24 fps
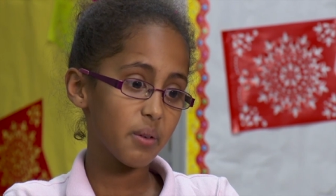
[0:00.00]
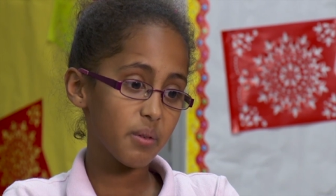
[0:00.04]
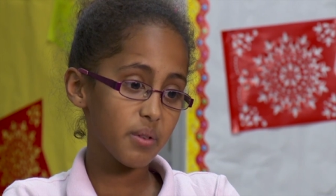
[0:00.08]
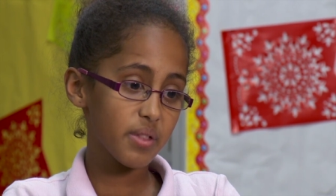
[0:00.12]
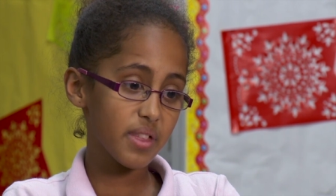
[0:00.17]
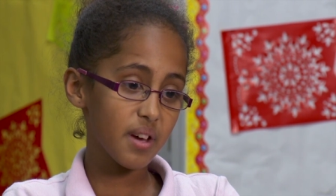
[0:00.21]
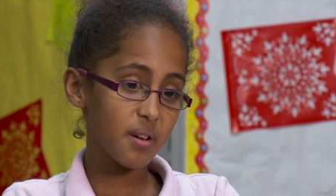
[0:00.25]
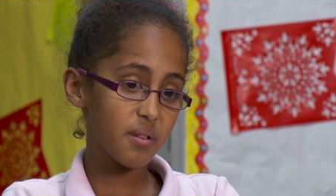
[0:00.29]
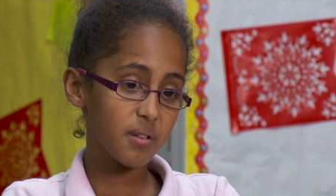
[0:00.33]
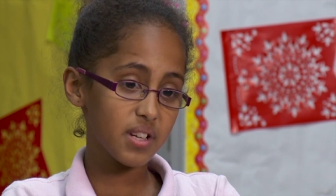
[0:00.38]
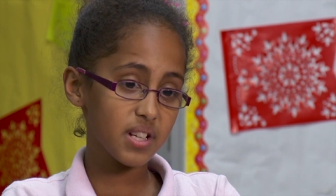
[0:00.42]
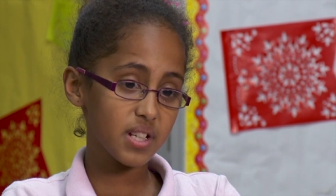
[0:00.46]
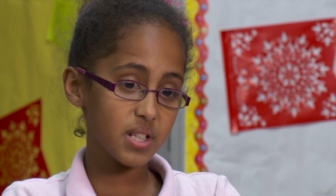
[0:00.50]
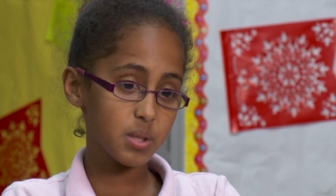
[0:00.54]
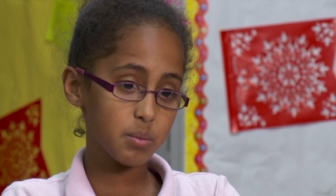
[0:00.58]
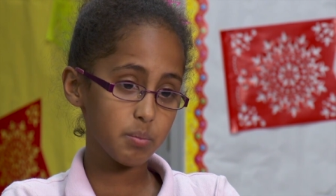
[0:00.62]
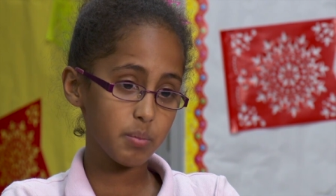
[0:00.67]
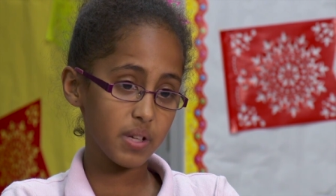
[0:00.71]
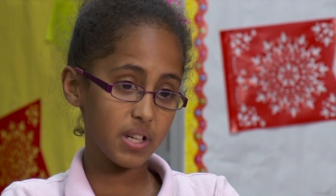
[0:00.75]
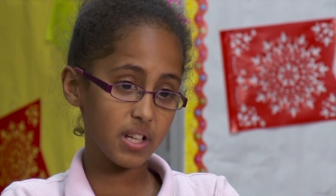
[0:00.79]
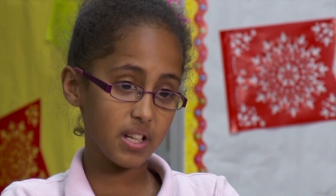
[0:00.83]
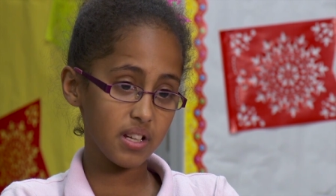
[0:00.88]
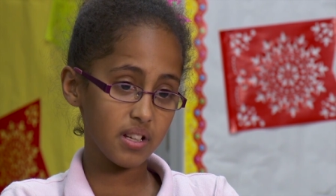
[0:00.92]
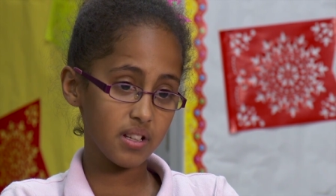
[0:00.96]
Without
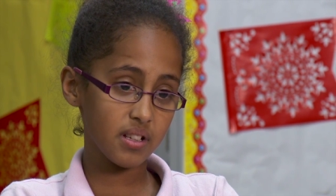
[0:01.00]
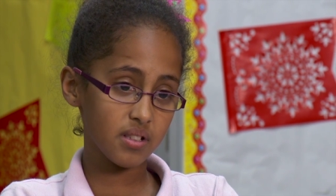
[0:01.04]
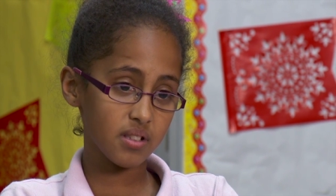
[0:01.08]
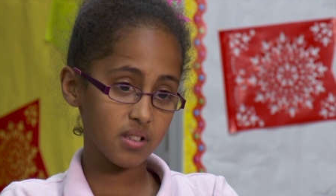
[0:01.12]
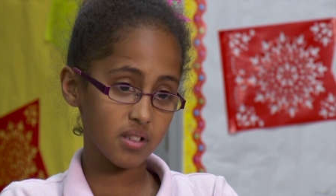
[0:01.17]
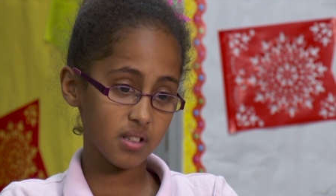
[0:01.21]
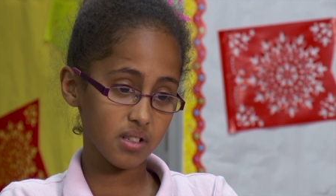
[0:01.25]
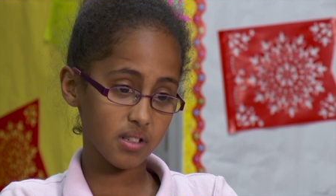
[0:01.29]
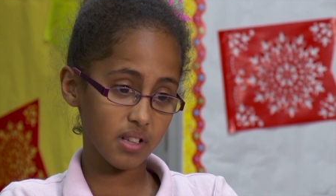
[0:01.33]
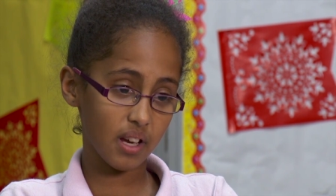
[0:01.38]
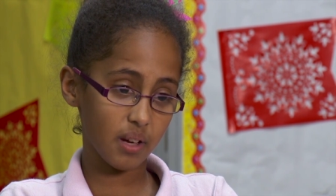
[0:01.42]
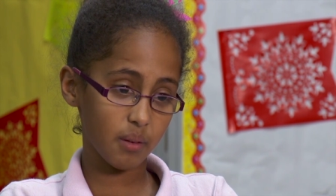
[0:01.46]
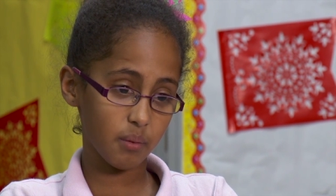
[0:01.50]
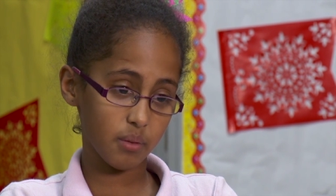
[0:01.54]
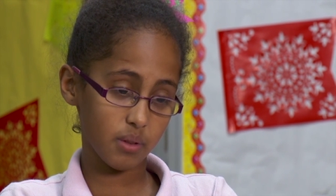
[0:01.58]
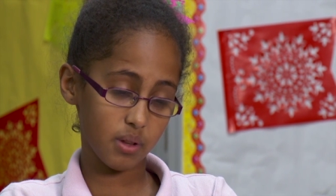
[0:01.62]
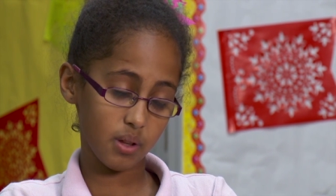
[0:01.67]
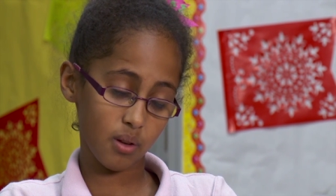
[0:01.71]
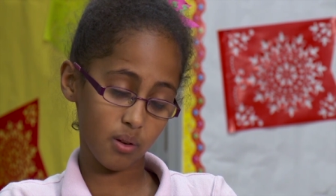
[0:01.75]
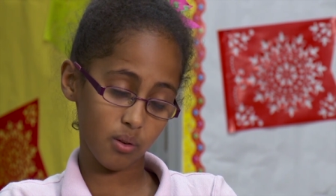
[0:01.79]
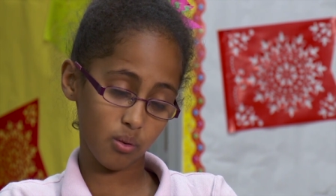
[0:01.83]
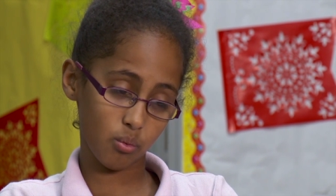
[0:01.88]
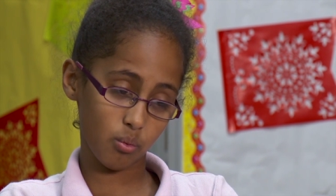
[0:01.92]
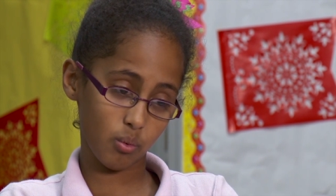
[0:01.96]
ESPs, it's like
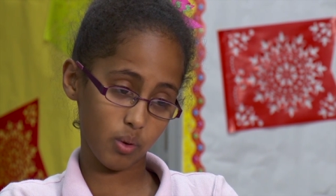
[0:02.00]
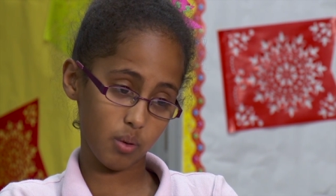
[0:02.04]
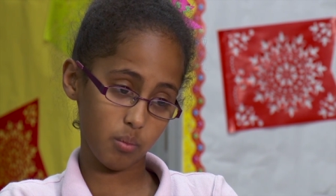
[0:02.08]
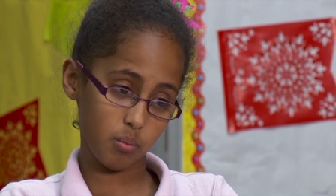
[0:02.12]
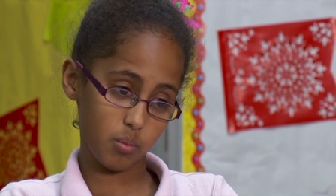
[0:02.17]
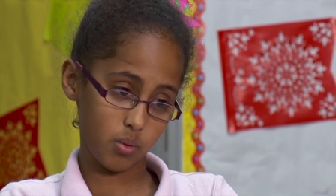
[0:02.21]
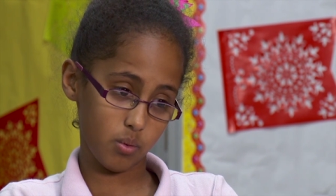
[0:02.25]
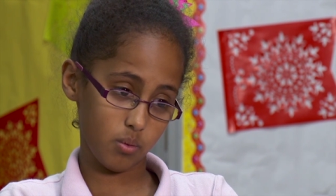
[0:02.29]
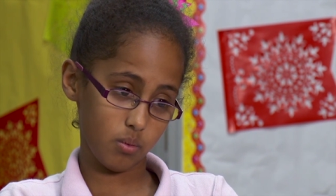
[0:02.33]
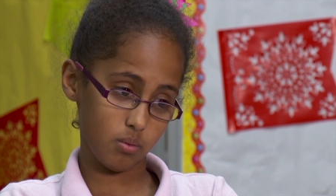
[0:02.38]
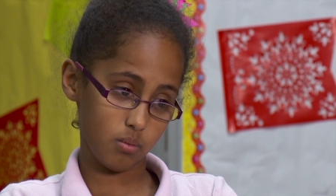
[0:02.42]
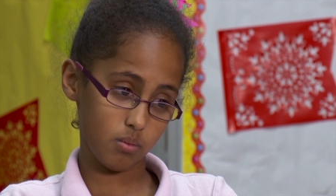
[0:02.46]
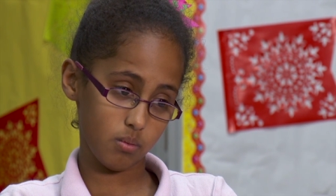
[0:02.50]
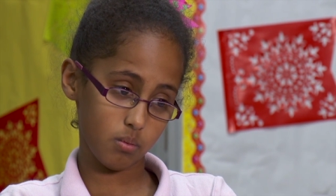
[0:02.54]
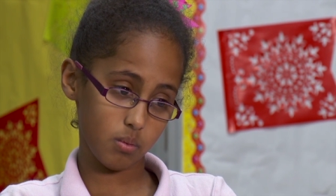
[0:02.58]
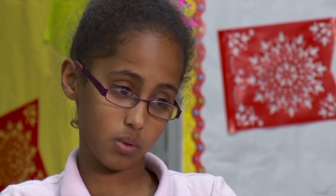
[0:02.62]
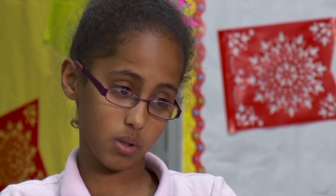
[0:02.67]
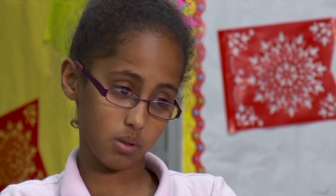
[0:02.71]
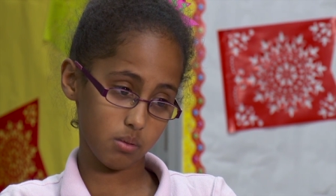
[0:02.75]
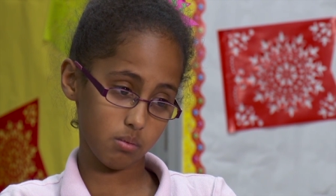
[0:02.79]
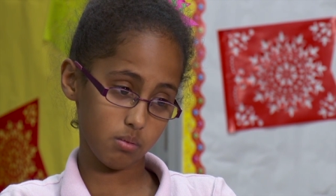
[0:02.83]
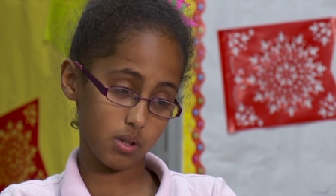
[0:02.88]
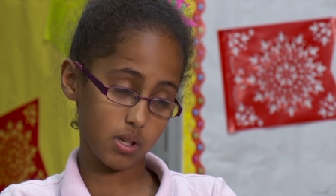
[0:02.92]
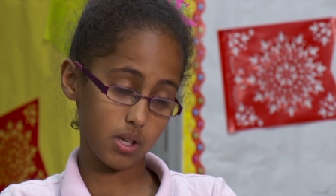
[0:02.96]
without a rainbow
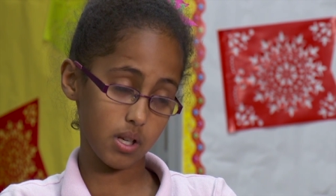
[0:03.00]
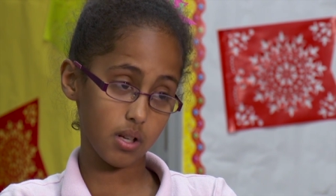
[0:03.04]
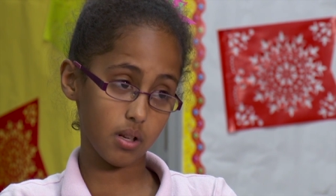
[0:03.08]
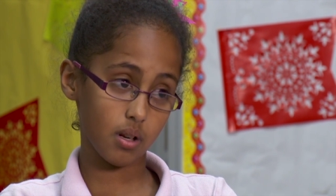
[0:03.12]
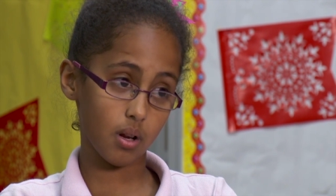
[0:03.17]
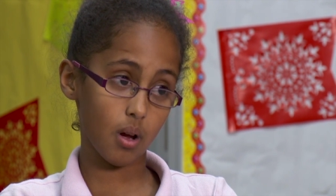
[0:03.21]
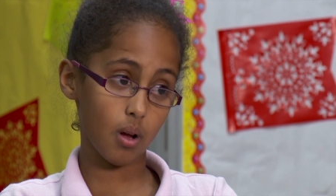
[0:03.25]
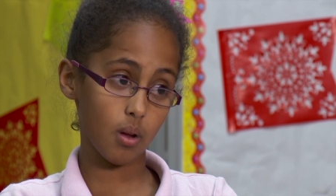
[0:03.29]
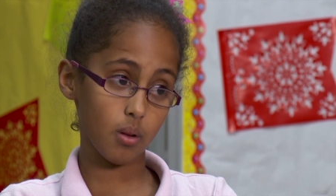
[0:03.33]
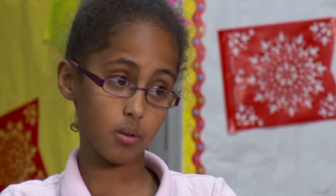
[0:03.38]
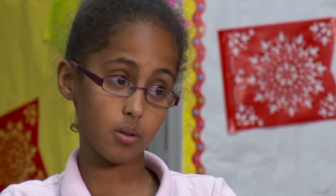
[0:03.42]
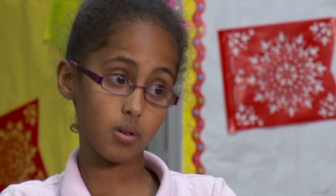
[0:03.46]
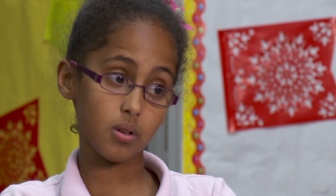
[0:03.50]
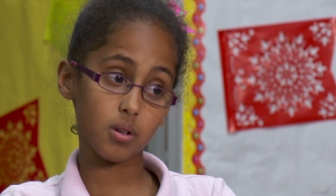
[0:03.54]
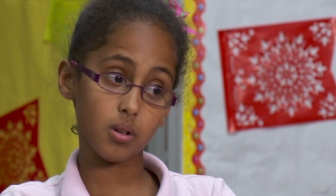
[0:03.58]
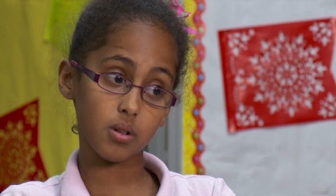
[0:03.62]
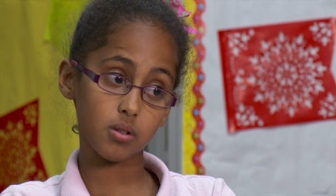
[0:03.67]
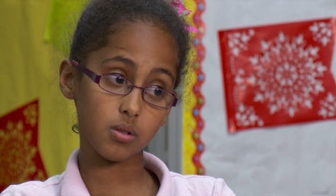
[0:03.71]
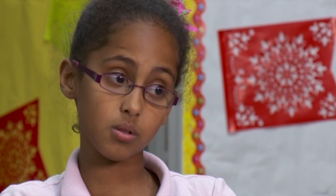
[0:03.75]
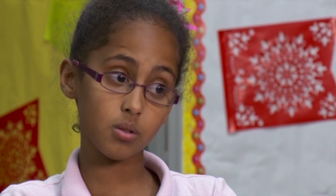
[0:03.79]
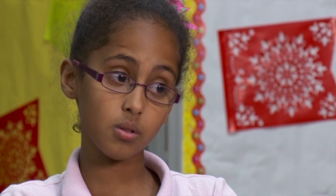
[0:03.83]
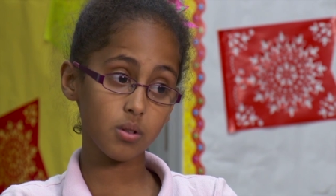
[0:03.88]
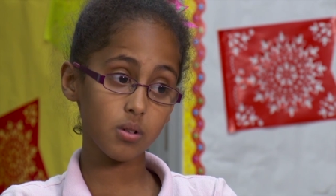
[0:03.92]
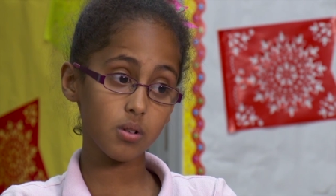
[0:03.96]
because we need color in
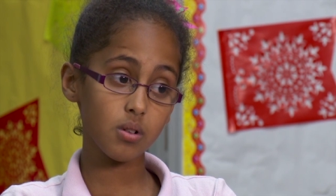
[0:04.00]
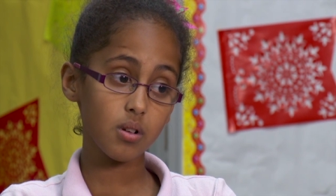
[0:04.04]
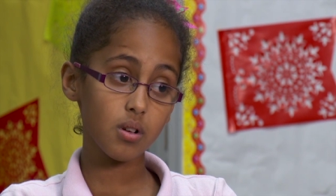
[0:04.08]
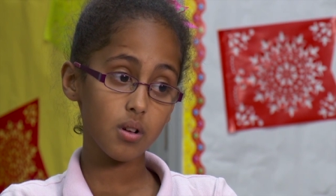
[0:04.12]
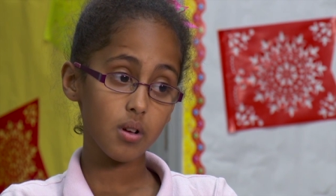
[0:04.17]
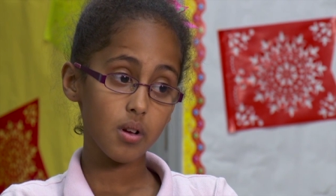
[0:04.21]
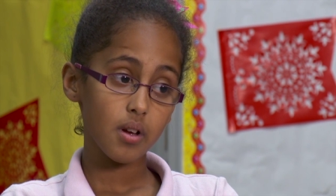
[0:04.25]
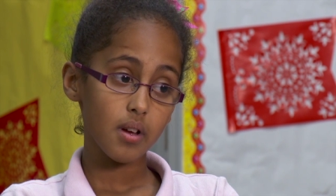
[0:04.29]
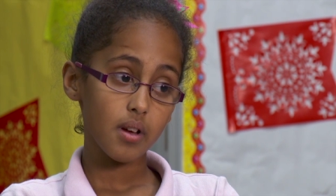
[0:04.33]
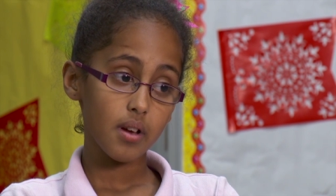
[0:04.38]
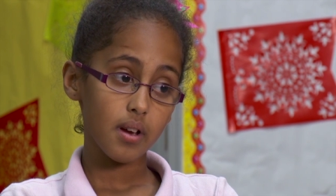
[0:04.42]
our school.